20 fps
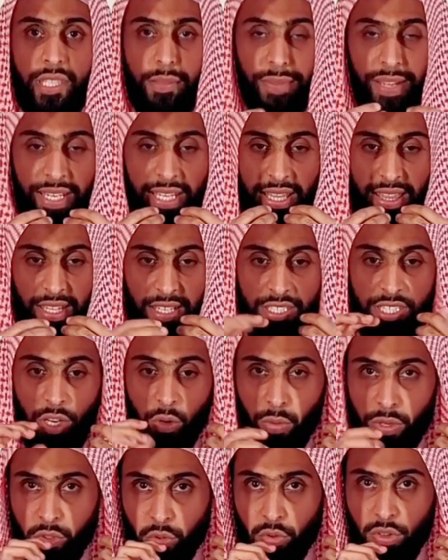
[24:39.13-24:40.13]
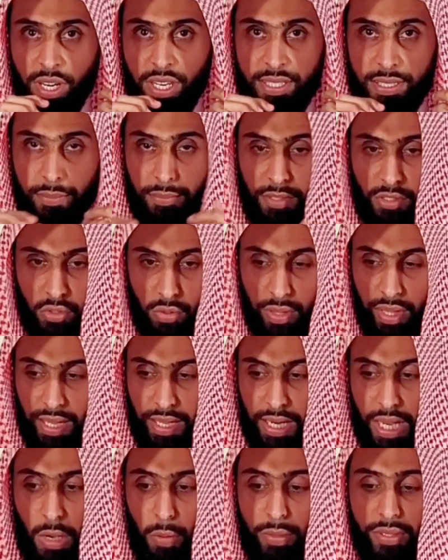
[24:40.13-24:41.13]
He might get thirsty and want to drink something. So they
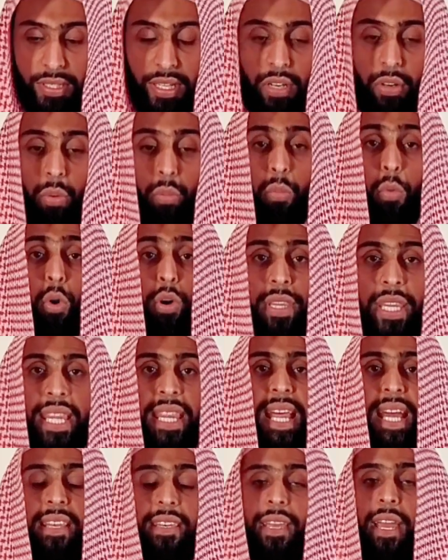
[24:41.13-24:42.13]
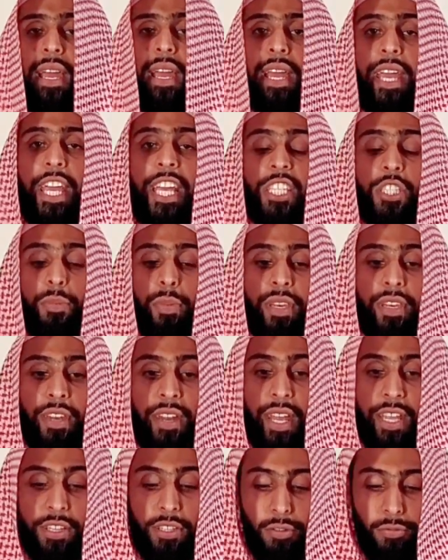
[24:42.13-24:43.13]
allow it. And more than that, it's been
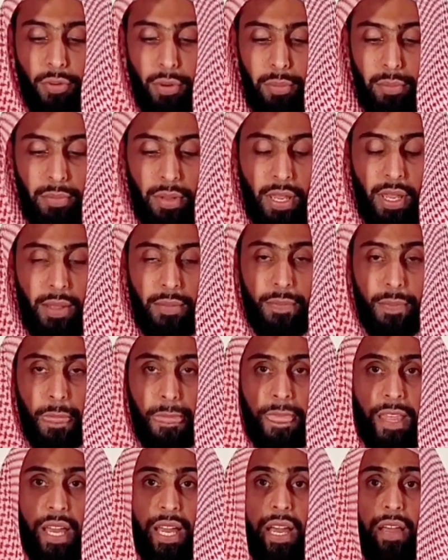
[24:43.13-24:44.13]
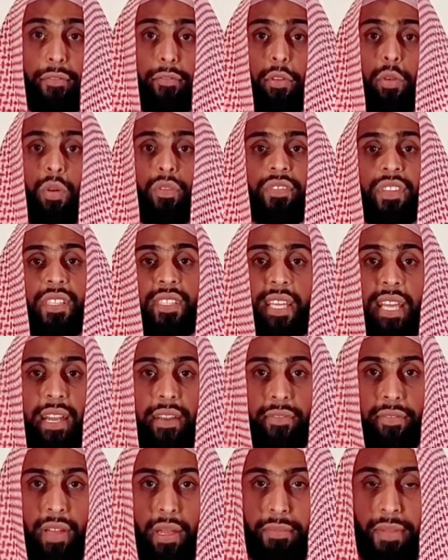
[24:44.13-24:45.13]
narrated from a few of the
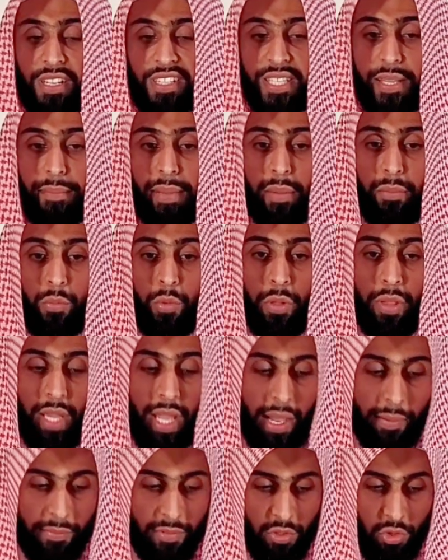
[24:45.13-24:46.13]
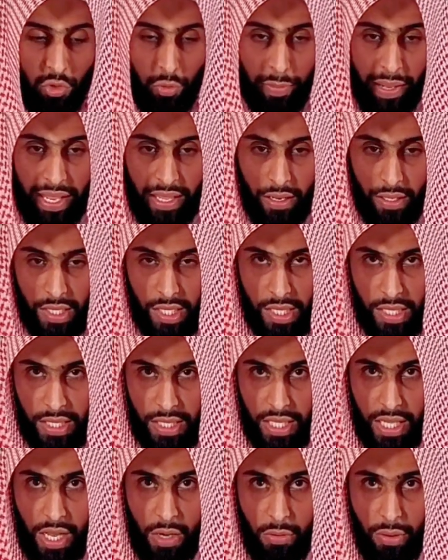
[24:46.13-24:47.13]
Salaf, amongst them Abdullah bin Zubayr
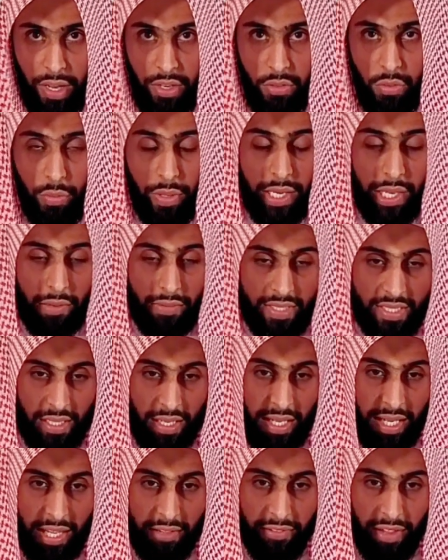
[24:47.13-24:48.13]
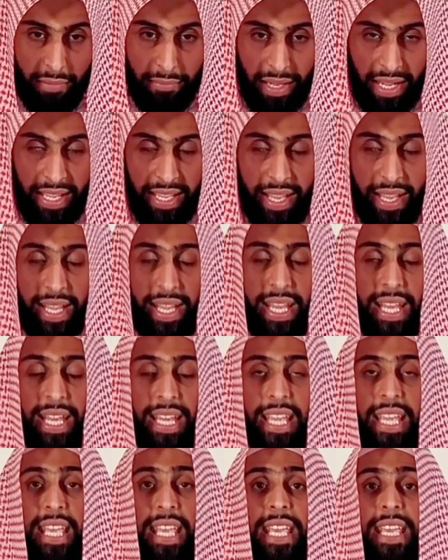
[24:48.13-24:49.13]
radiallahu anhu, when he was the Khalifa in Mecca,
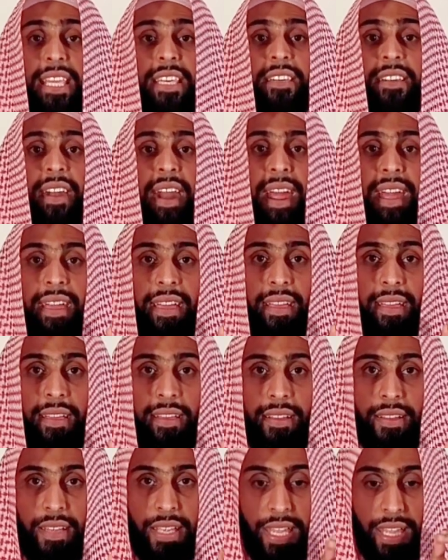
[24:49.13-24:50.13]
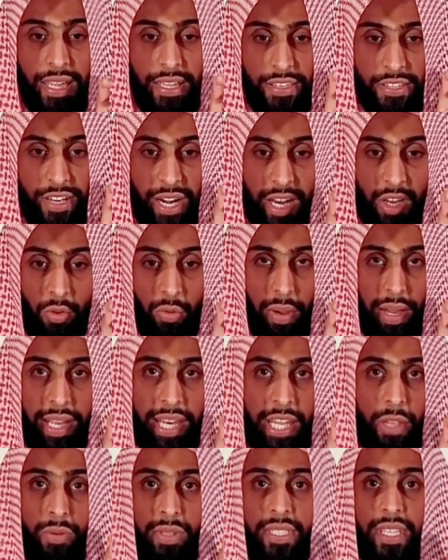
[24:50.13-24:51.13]
he drank while
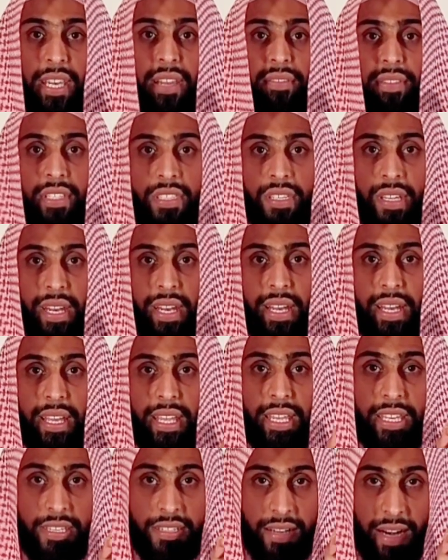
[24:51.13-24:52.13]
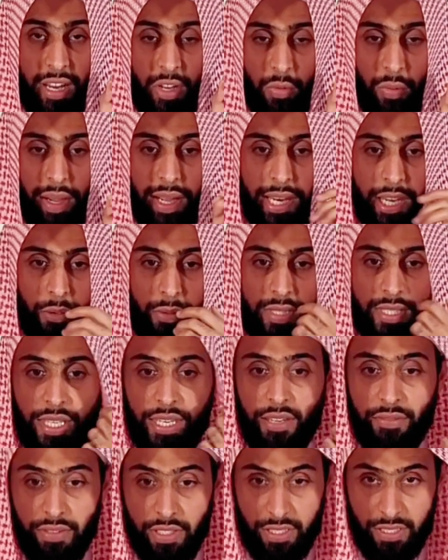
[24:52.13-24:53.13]
he was in Nafil Salah. He drank while he was
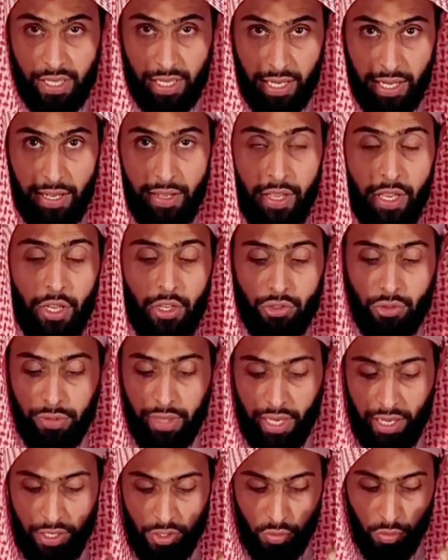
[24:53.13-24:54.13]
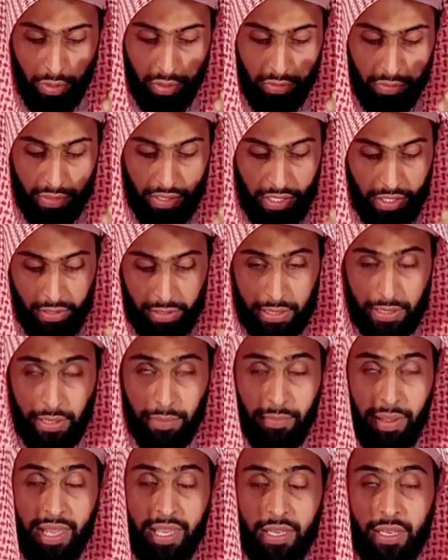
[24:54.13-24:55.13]
in Nafil Salah. So that is one of the
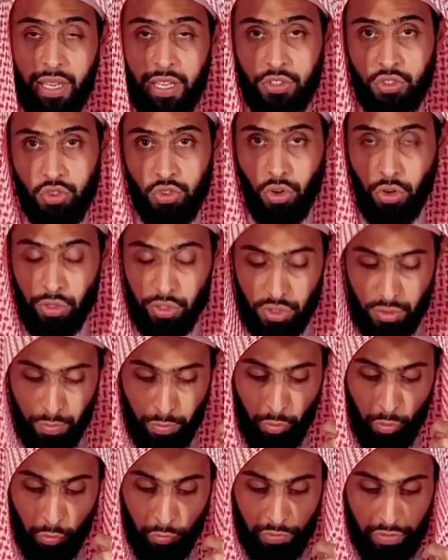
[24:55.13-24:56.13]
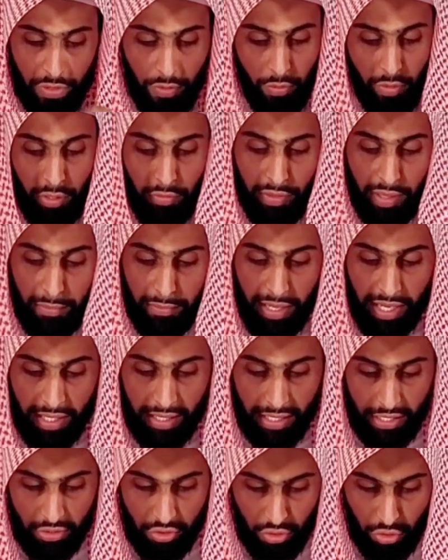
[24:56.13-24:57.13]
main and strongest proofs. One of the
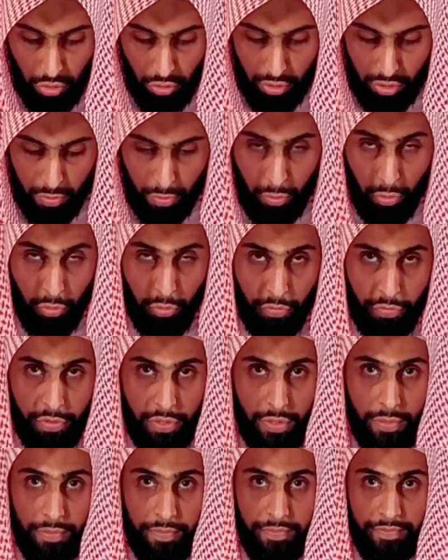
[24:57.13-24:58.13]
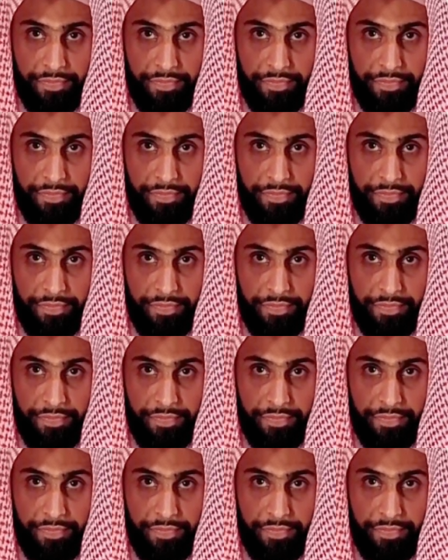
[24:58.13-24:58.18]
main and strongest proofs.